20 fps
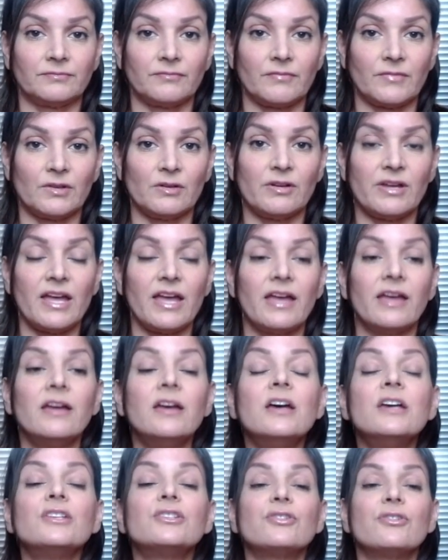Okay,
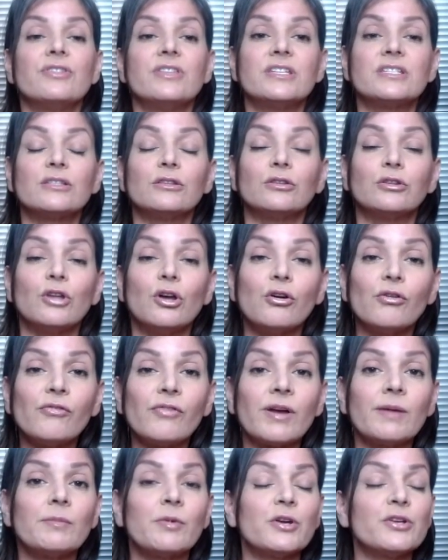so this low
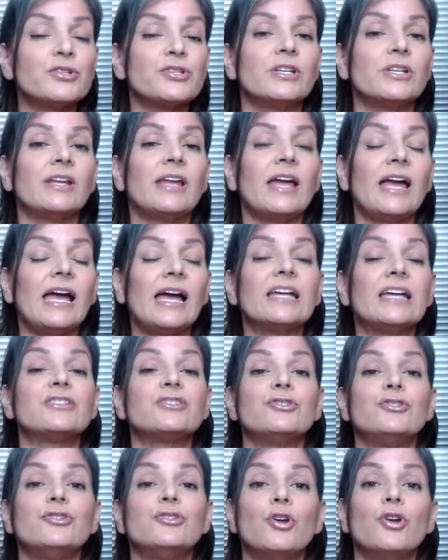vibration has
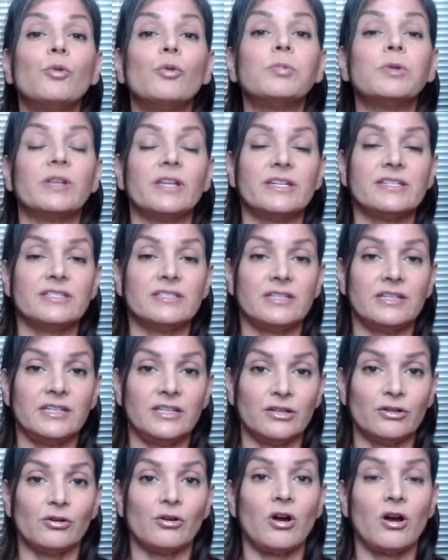no place
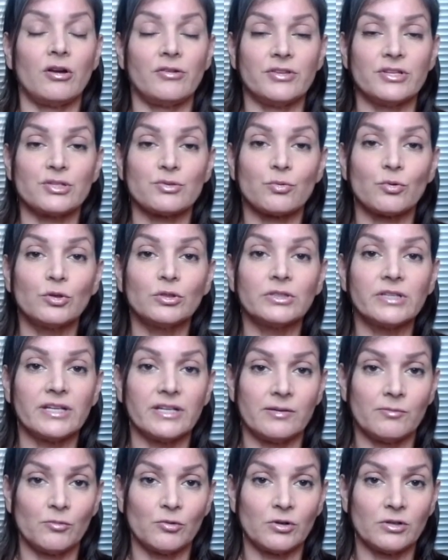here on this world
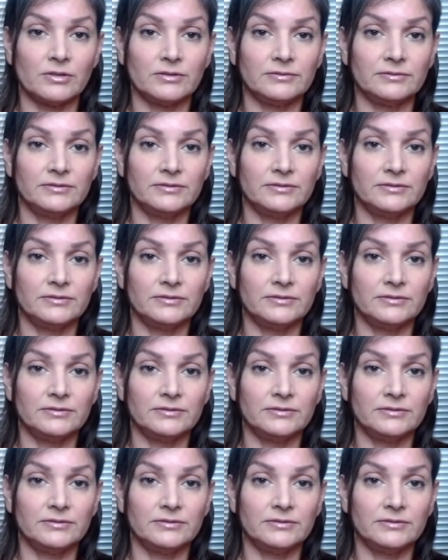anymore.